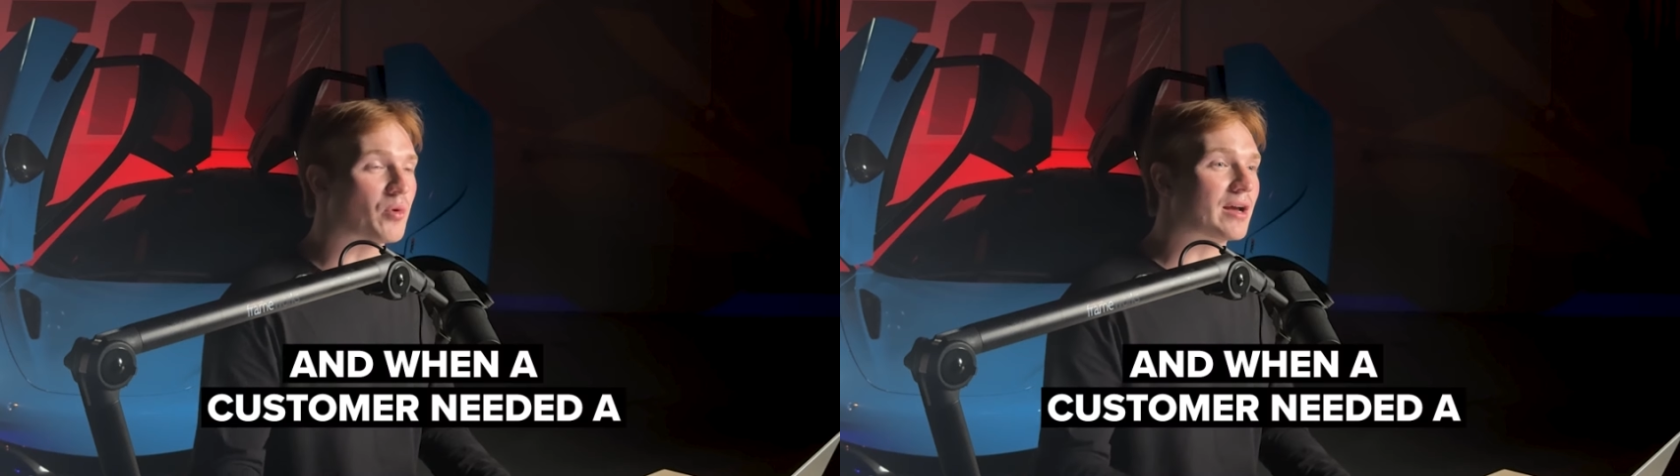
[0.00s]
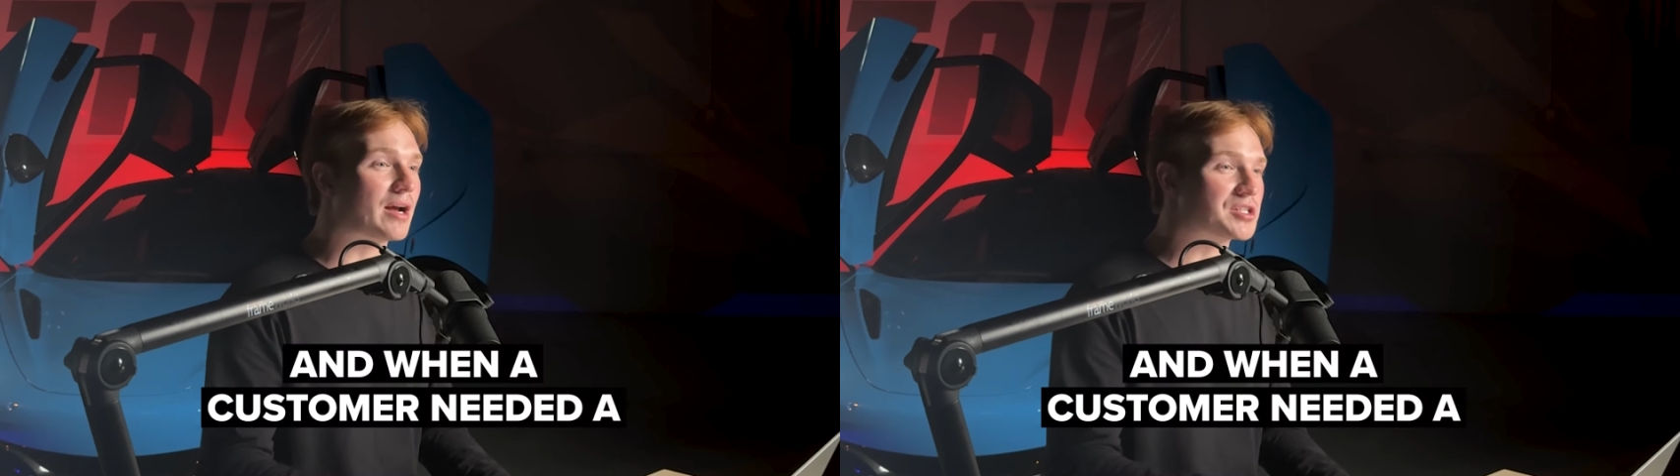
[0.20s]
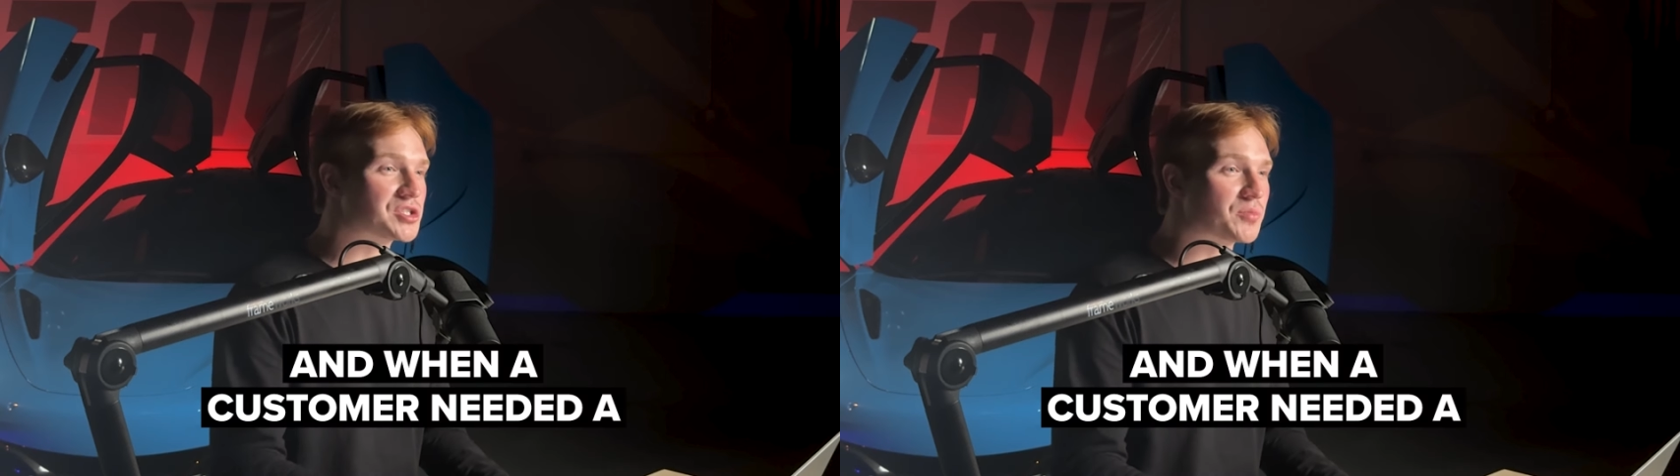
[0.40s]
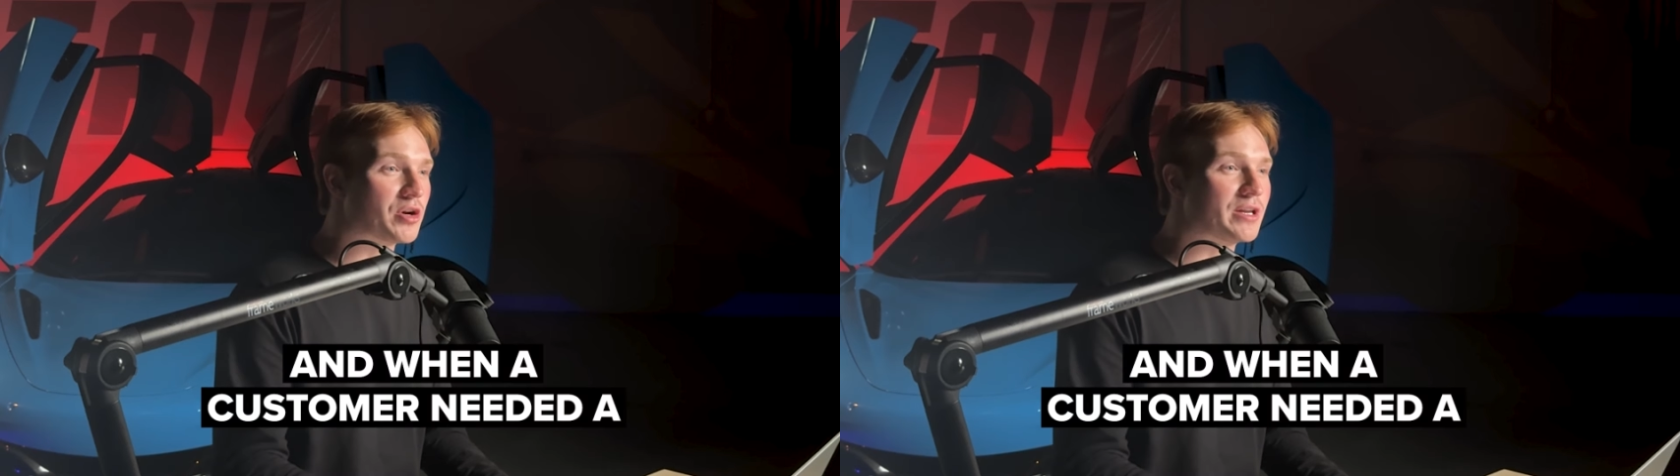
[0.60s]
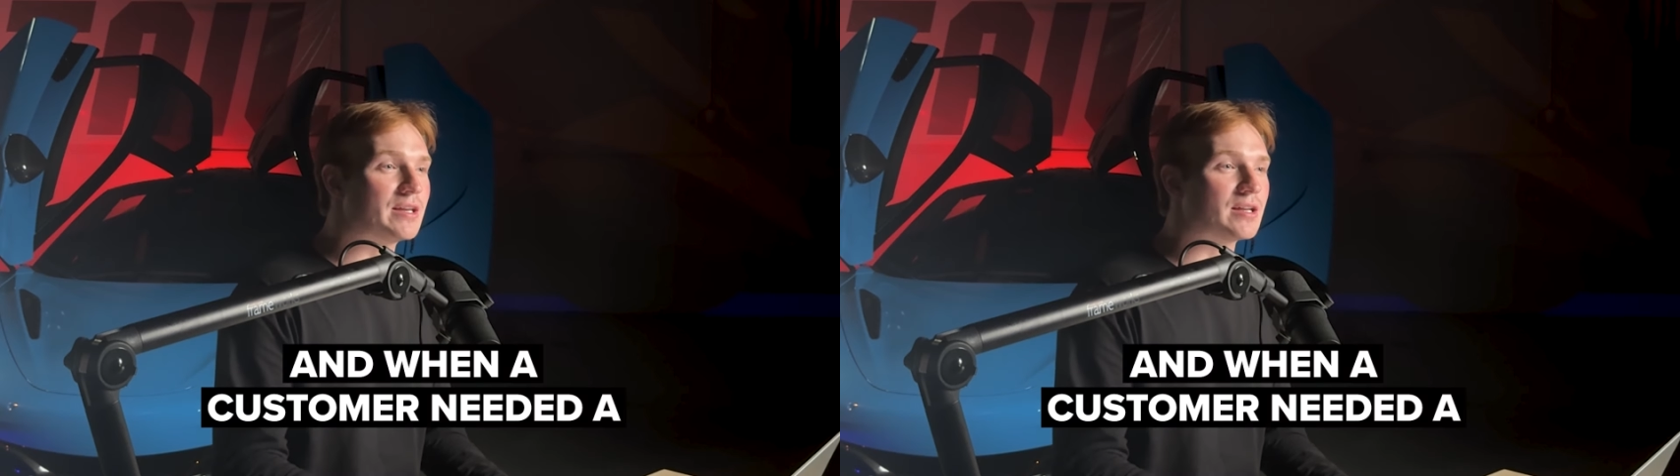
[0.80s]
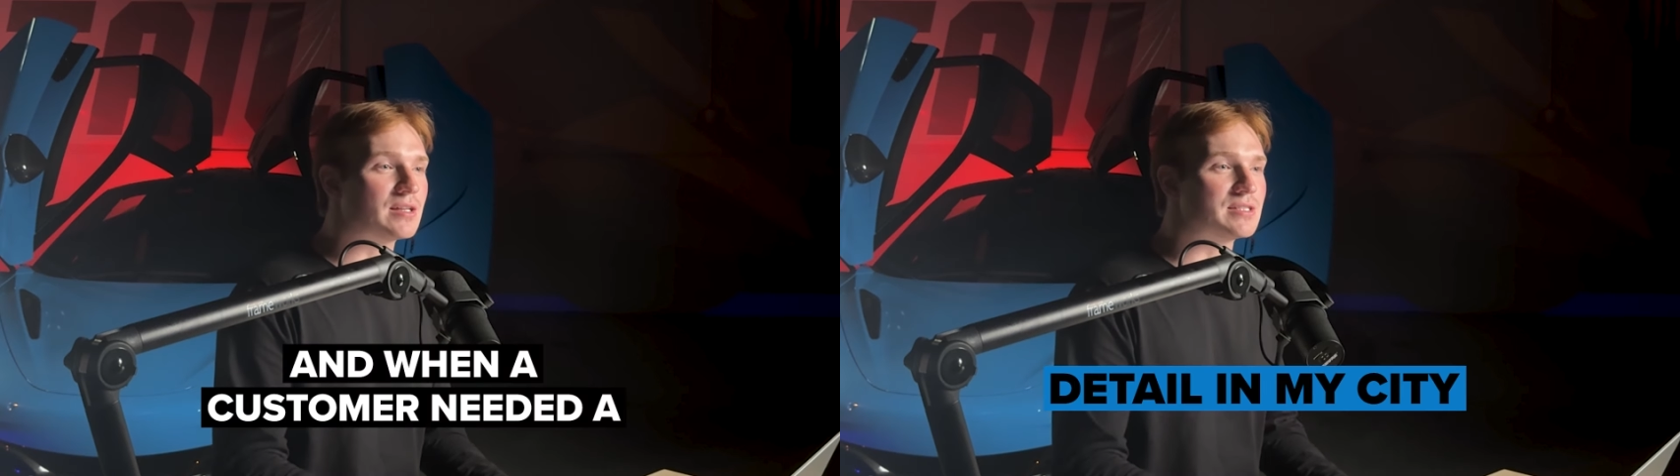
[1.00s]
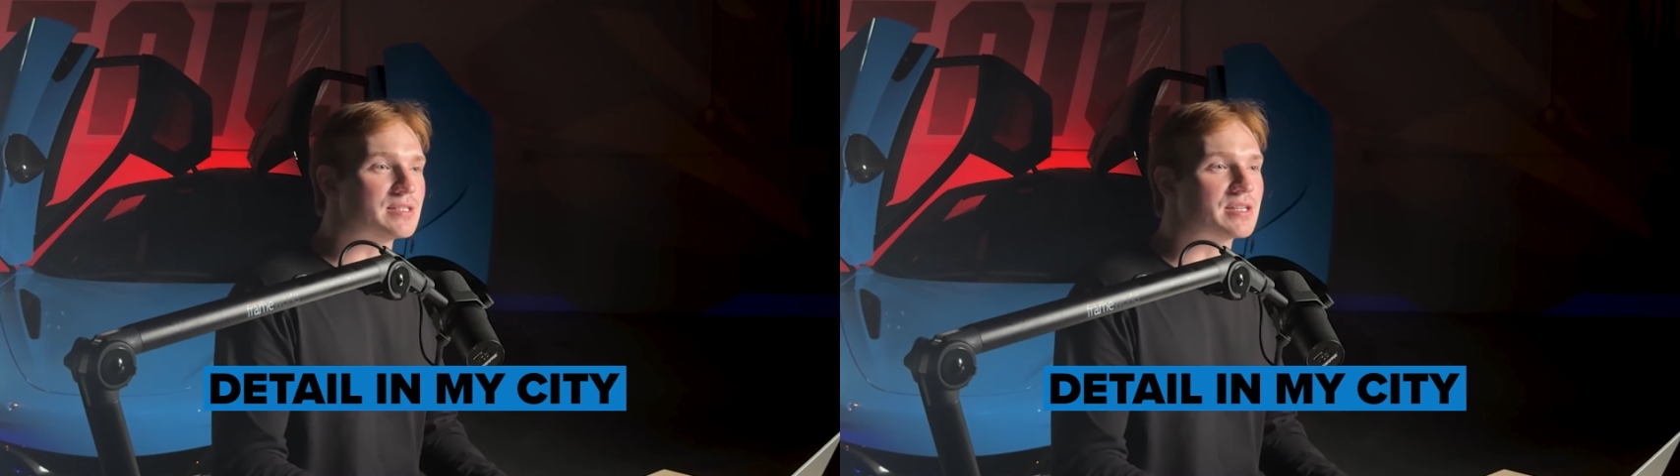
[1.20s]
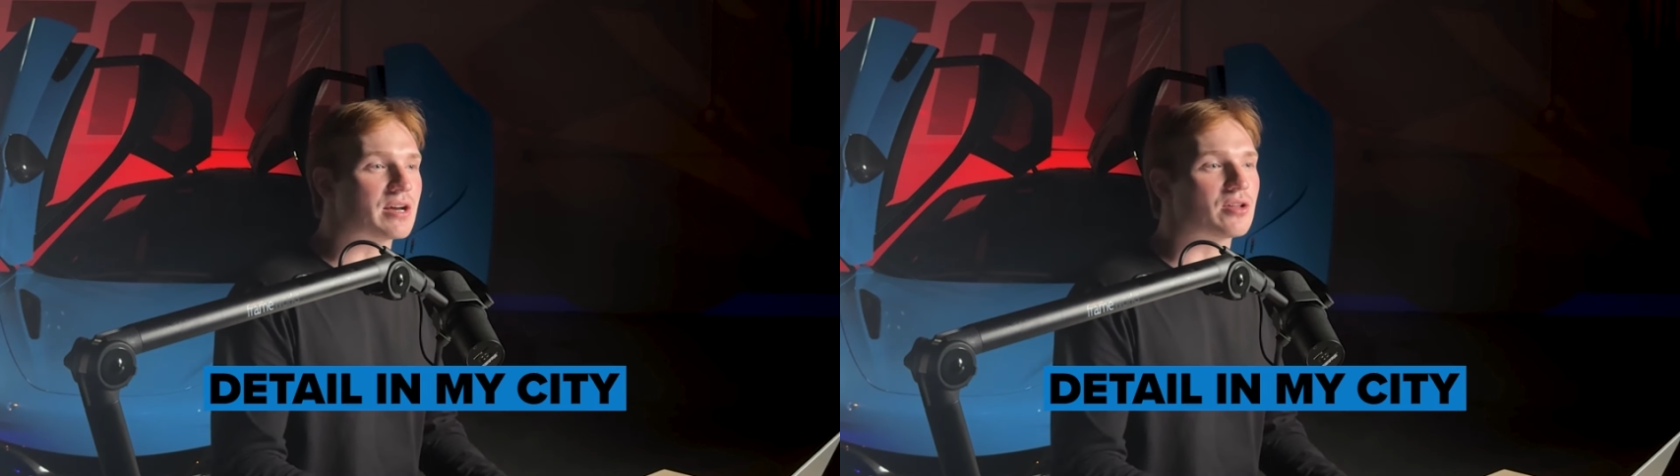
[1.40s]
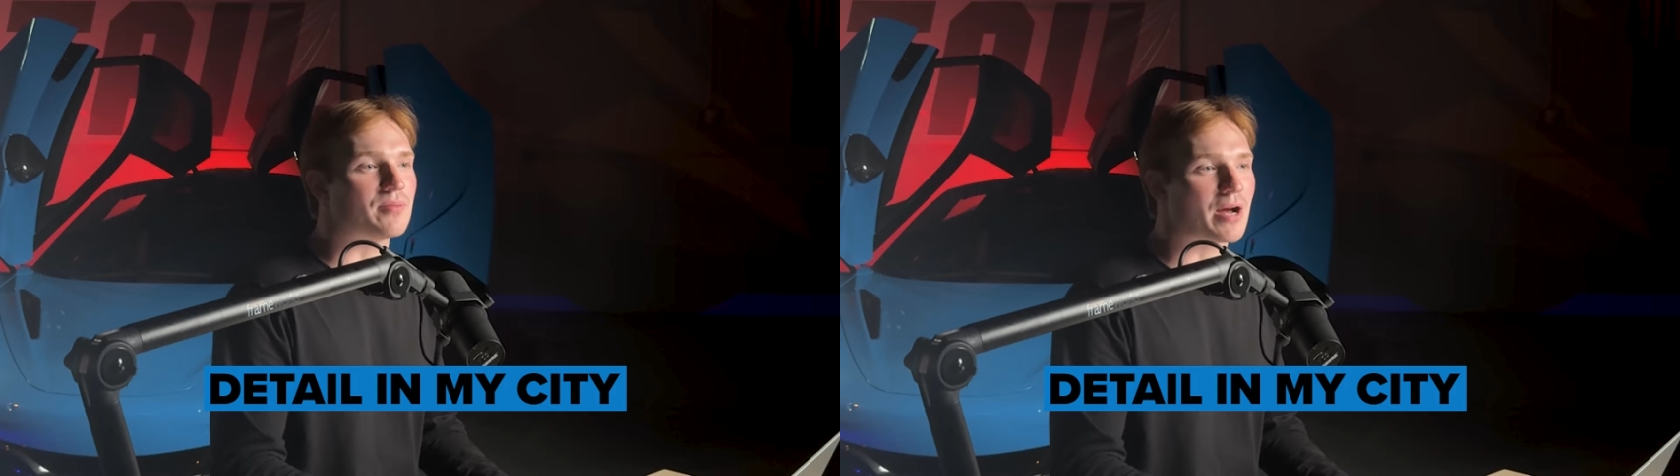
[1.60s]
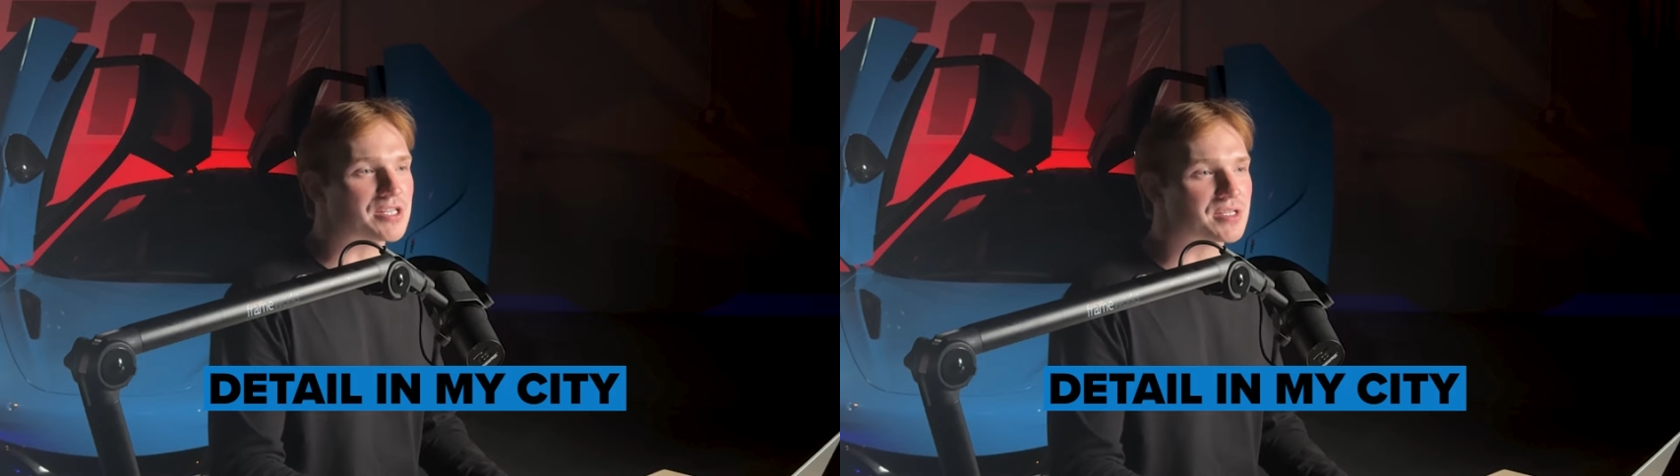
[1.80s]
when a customer needed a detail in
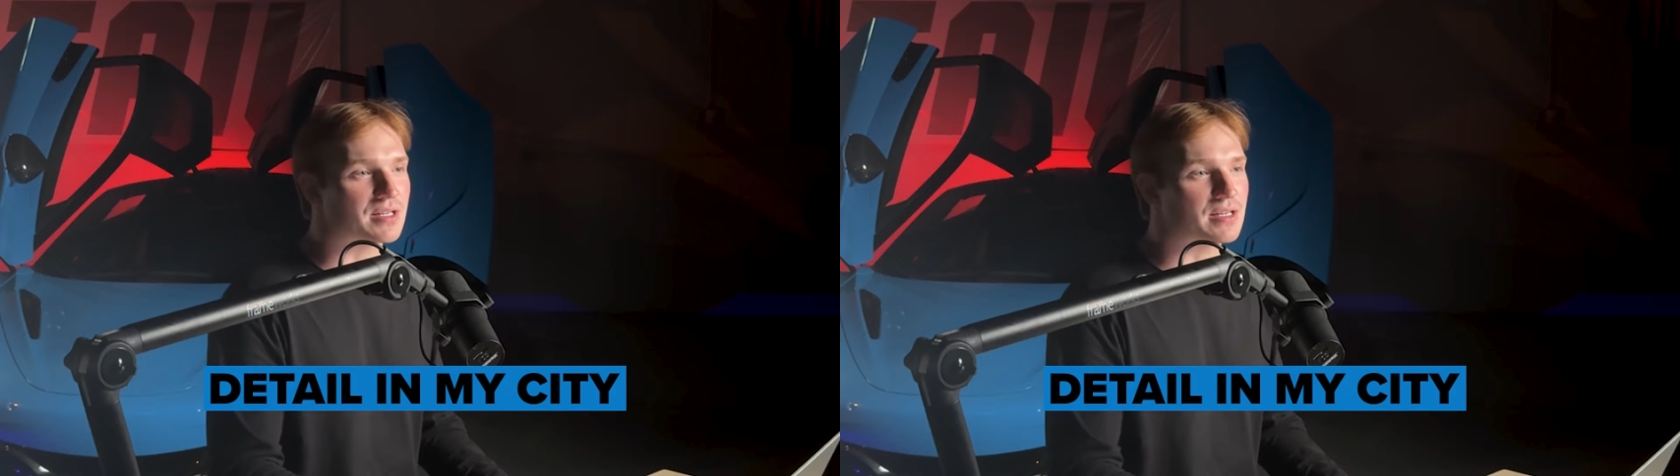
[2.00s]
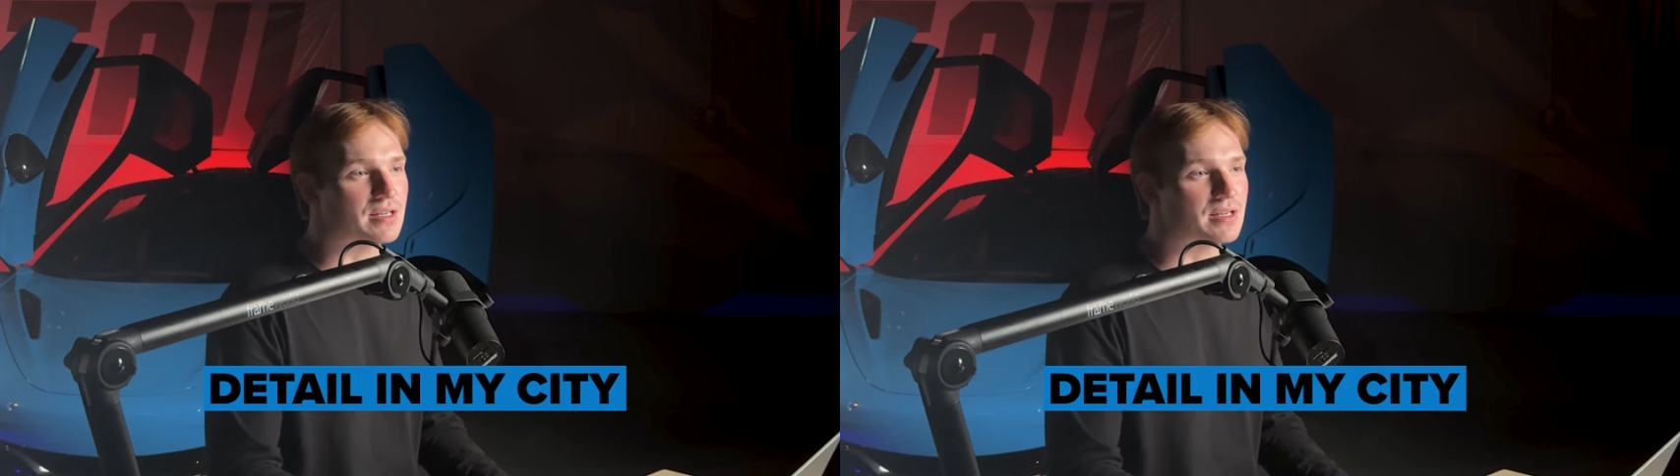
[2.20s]
my city